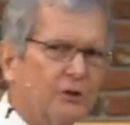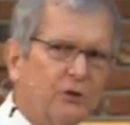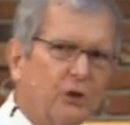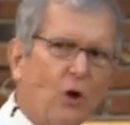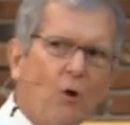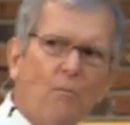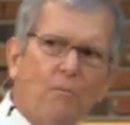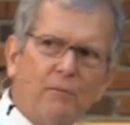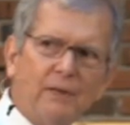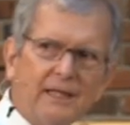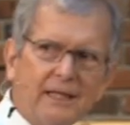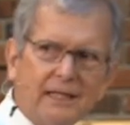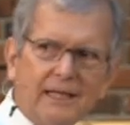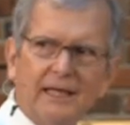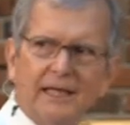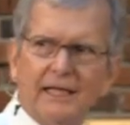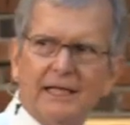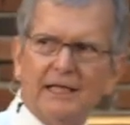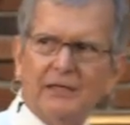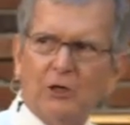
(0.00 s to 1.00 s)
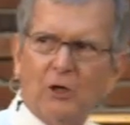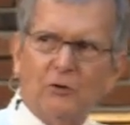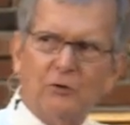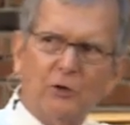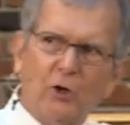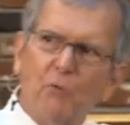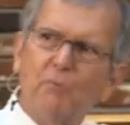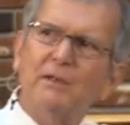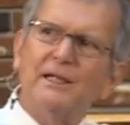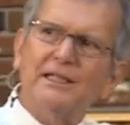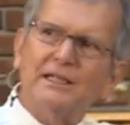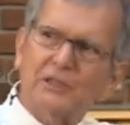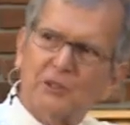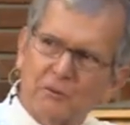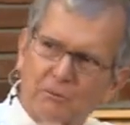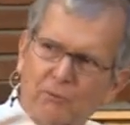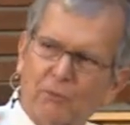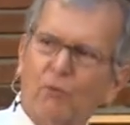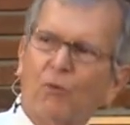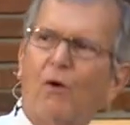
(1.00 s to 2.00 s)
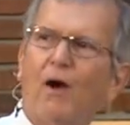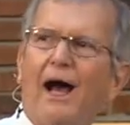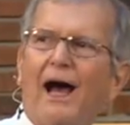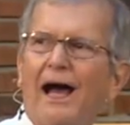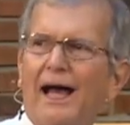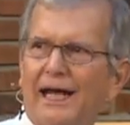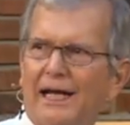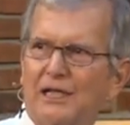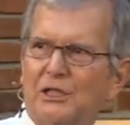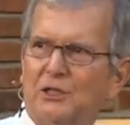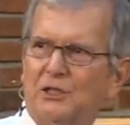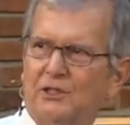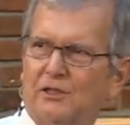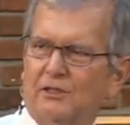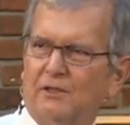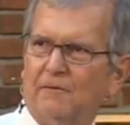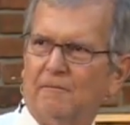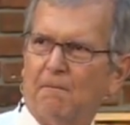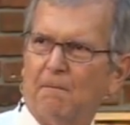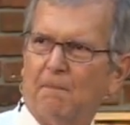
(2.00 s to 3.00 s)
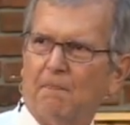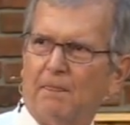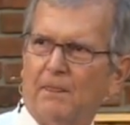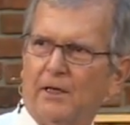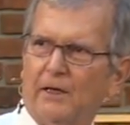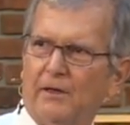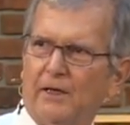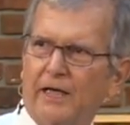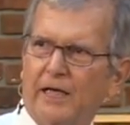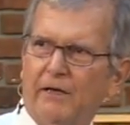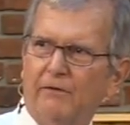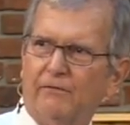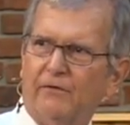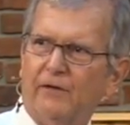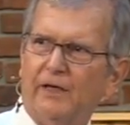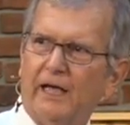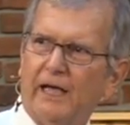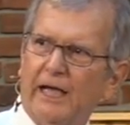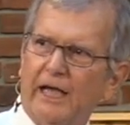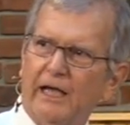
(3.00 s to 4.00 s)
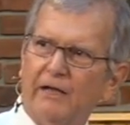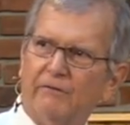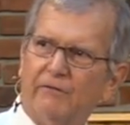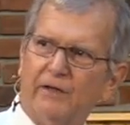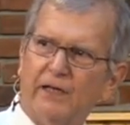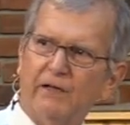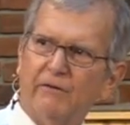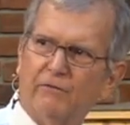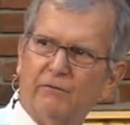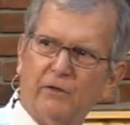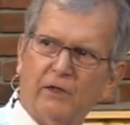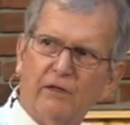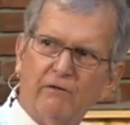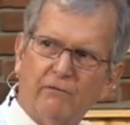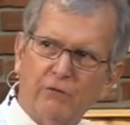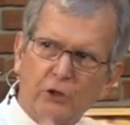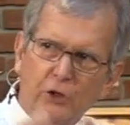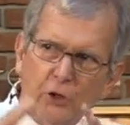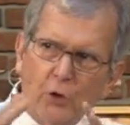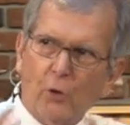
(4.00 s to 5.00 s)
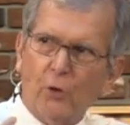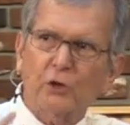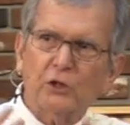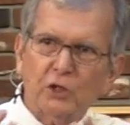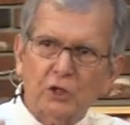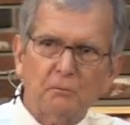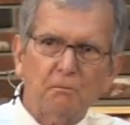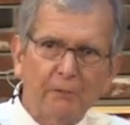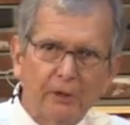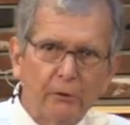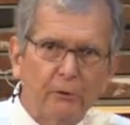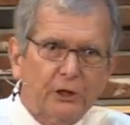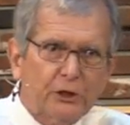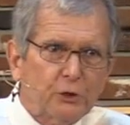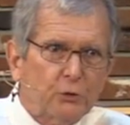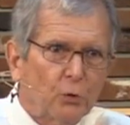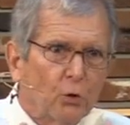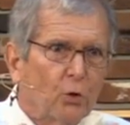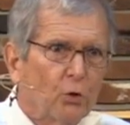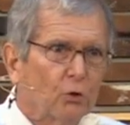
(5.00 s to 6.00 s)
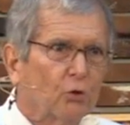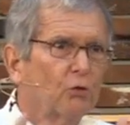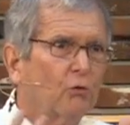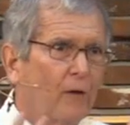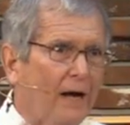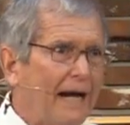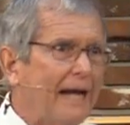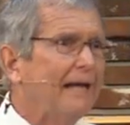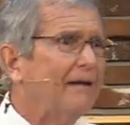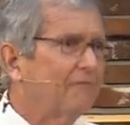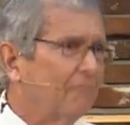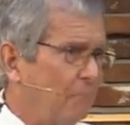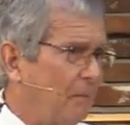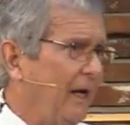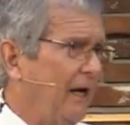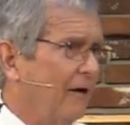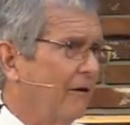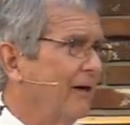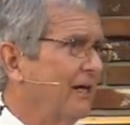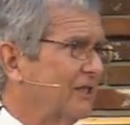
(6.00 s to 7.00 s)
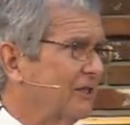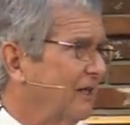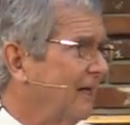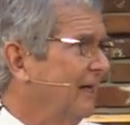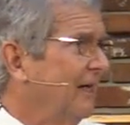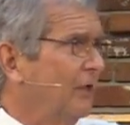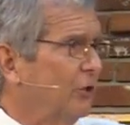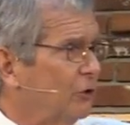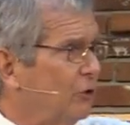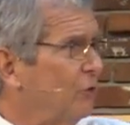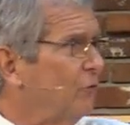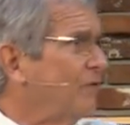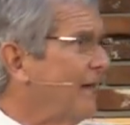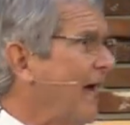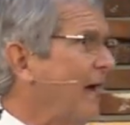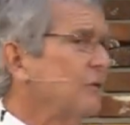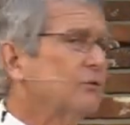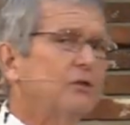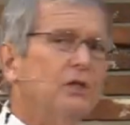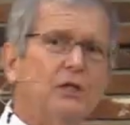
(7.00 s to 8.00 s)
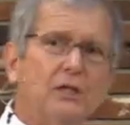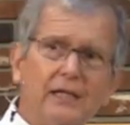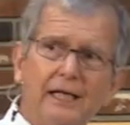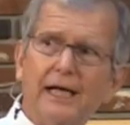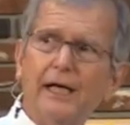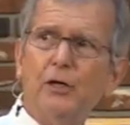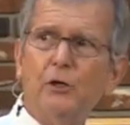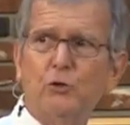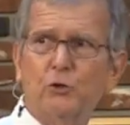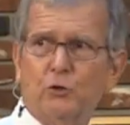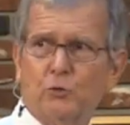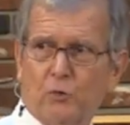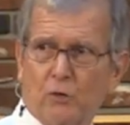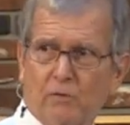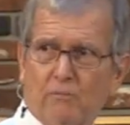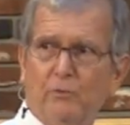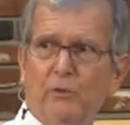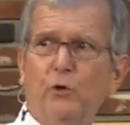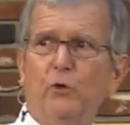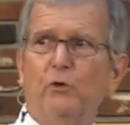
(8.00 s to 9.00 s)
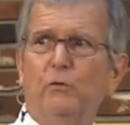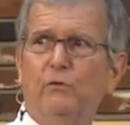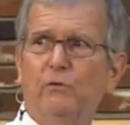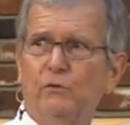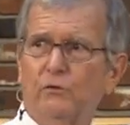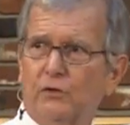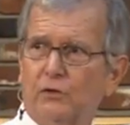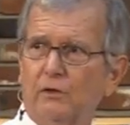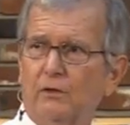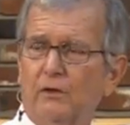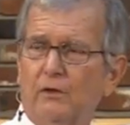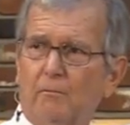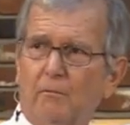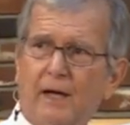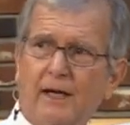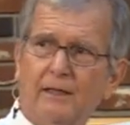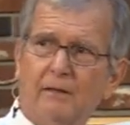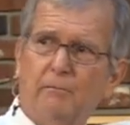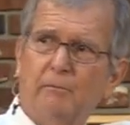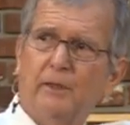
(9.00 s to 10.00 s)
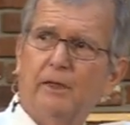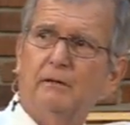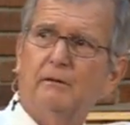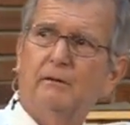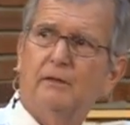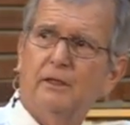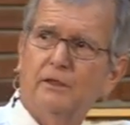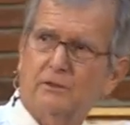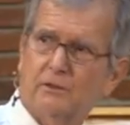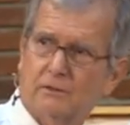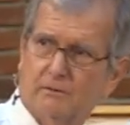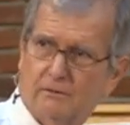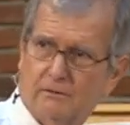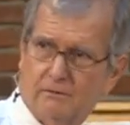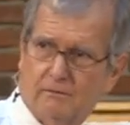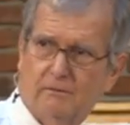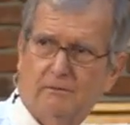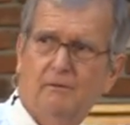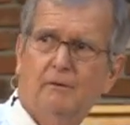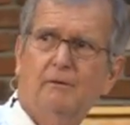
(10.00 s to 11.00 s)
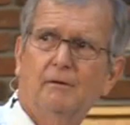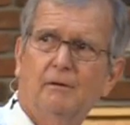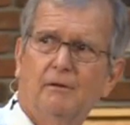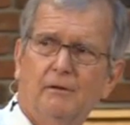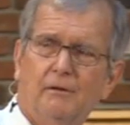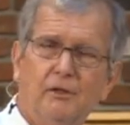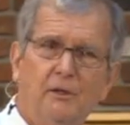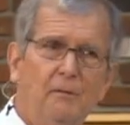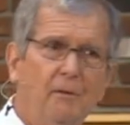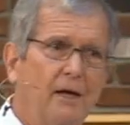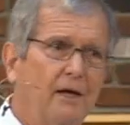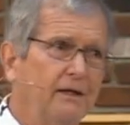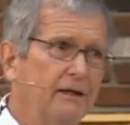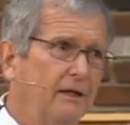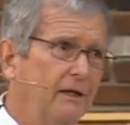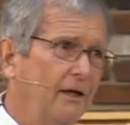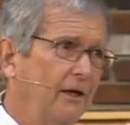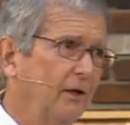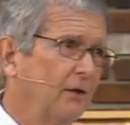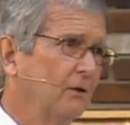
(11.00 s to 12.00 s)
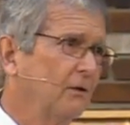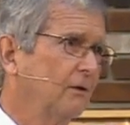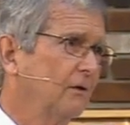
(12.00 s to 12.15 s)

don't be don't, don't be surprised if if, if, if your spiritual grandparents 2,000 years removed might have been this demoniac